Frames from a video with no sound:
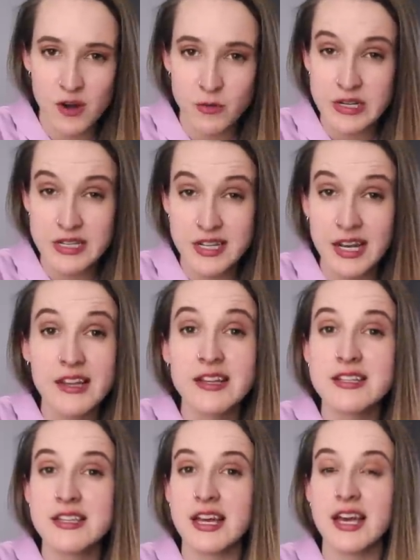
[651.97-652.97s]
are
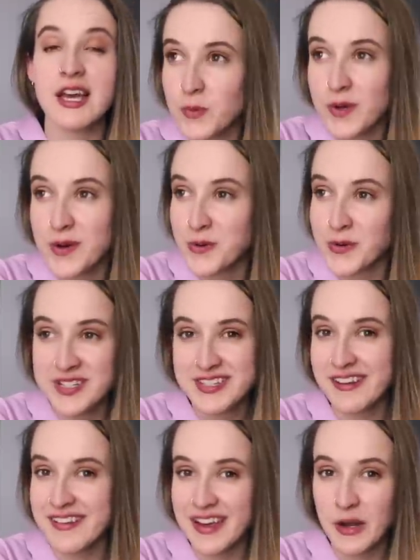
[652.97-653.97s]
ridiculously
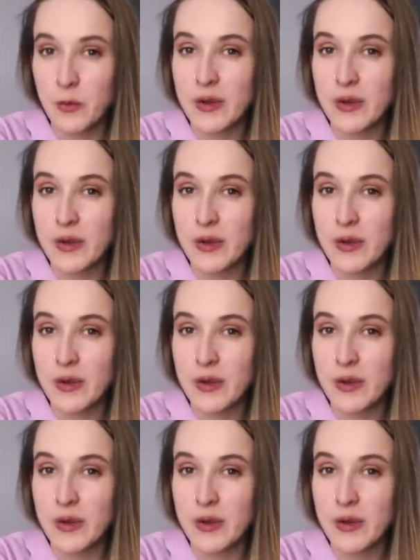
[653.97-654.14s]
resilient.